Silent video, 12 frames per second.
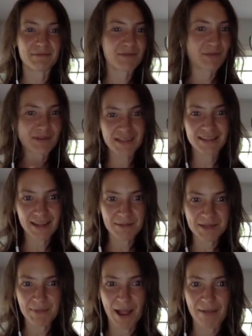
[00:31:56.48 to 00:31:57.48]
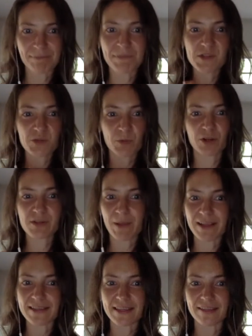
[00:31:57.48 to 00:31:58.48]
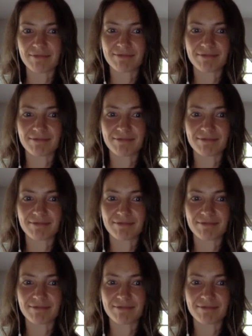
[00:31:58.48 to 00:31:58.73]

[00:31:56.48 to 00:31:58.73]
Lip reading: first thing that comes to mind: sweet or spicy?